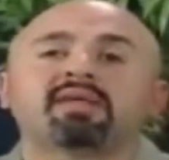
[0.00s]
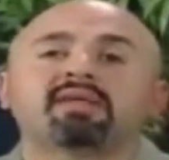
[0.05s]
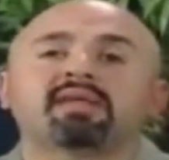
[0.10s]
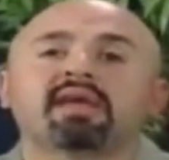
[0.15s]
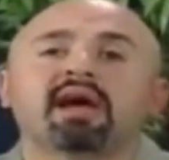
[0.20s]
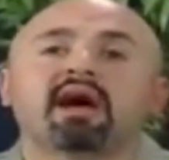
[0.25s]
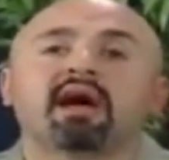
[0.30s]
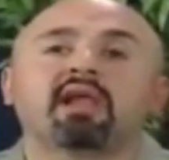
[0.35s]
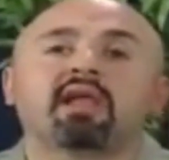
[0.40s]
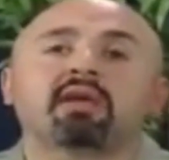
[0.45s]
I
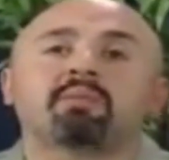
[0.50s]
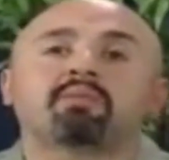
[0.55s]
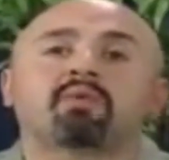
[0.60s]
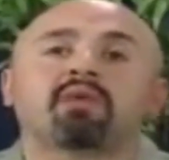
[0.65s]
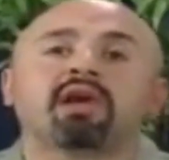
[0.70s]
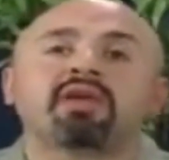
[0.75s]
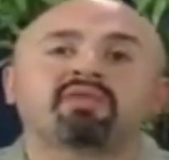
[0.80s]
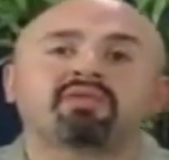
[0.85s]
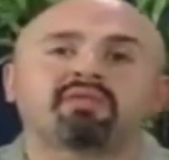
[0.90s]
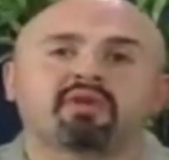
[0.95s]
say Allah
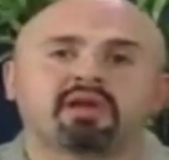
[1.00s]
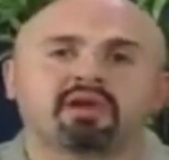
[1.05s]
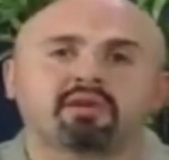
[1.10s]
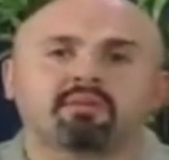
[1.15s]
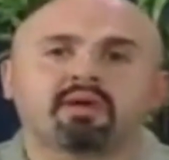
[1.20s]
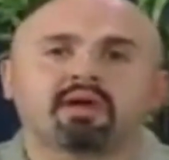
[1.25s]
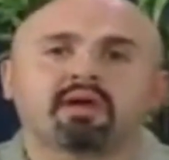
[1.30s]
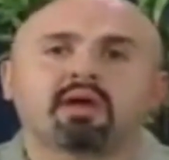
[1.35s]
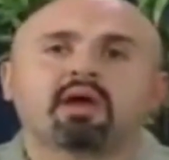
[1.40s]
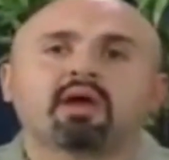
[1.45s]
prays for
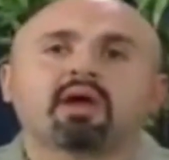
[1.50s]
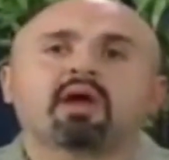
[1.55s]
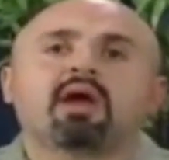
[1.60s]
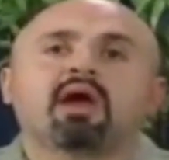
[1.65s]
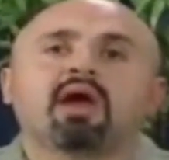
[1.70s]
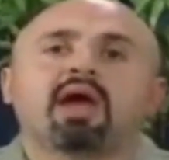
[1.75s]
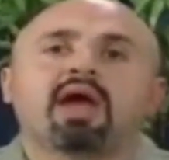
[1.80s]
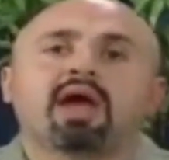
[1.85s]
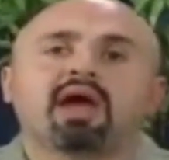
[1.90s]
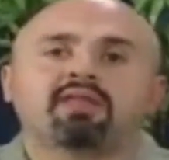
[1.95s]
him
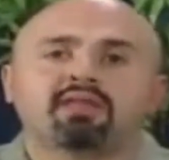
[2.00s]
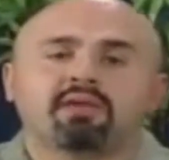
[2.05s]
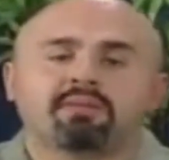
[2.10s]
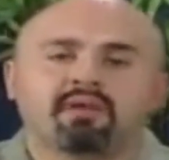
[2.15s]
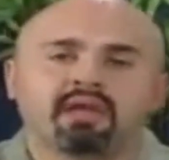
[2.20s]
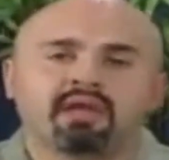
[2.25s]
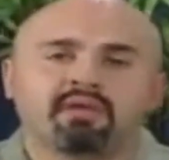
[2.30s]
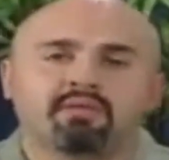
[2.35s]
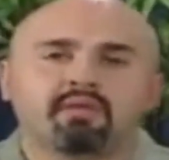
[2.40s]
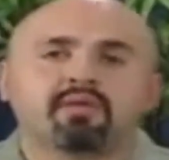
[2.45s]
and the